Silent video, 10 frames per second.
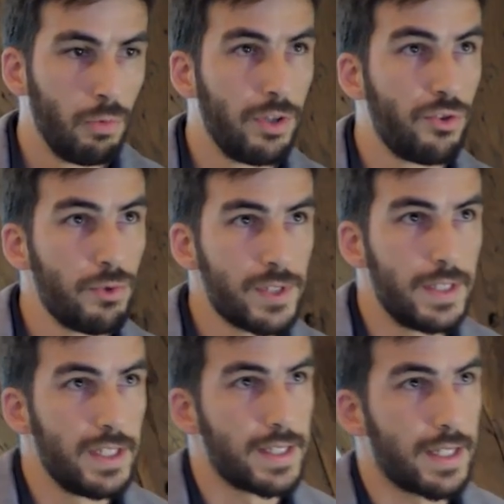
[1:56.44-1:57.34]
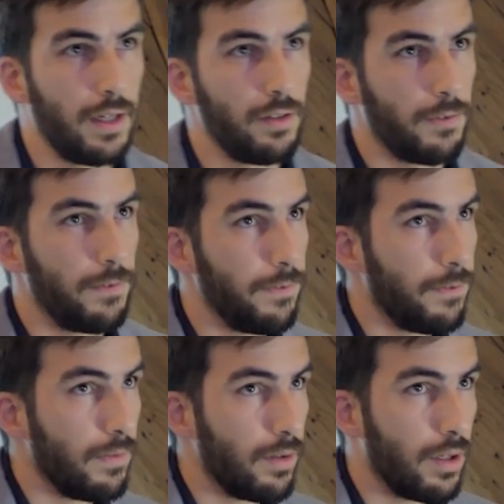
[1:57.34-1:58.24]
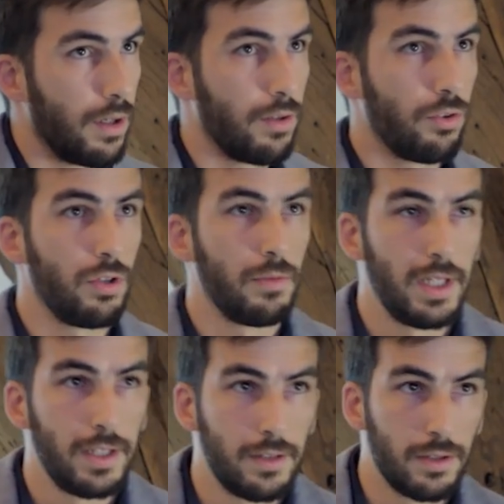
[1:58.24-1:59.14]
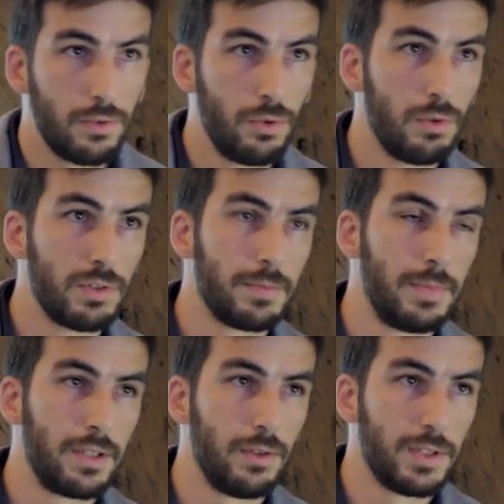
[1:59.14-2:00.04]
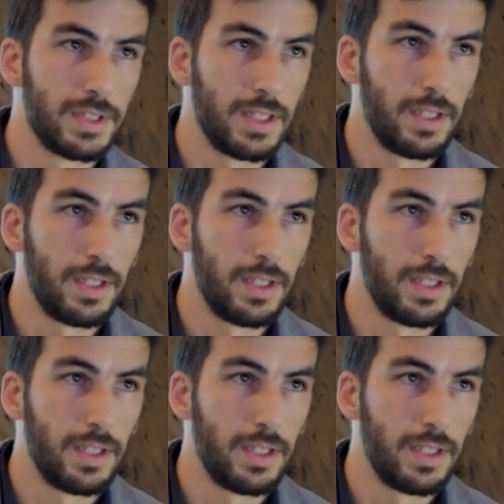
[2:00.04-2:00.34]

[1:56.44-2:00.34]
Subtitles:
We choose these kind of genome editing tools because